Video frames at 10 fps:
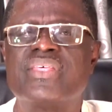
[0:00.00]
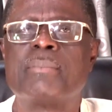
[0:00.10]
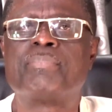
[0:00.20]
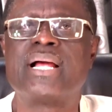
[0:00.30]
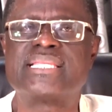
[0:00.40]

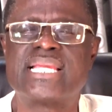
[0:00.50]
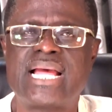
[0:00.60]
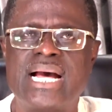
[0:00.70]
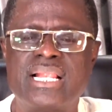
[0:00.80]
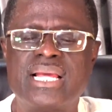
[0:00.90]
the
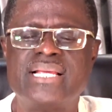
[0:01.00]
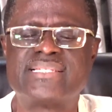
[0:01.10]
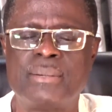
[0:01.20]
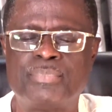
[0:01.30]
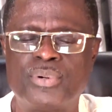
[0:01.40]
practical
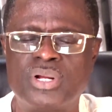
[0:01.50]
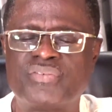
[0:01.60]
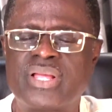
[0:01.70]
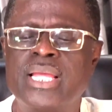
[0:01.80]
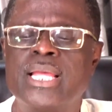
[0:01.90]

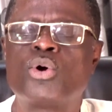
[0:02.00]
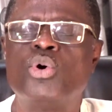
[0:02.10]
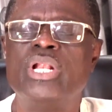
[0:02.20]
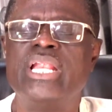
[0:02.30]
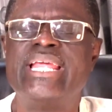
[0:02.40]
example of
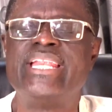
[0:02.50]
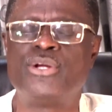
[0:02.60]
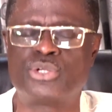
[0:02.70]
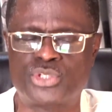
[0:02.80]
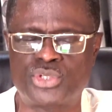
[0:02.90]

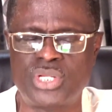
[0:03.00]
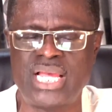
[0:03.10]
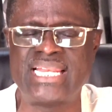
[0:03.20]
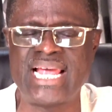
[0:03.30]
Cornelius,